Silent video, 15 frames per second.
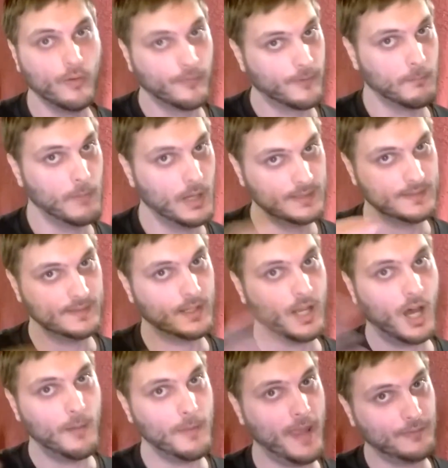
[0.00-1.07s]
for months to
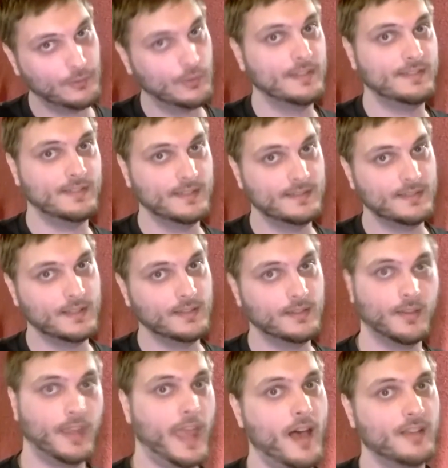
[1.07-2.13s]
come after this incident, the
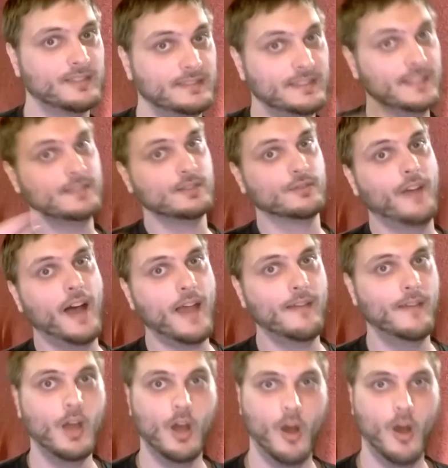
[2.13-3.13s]
cows that did survive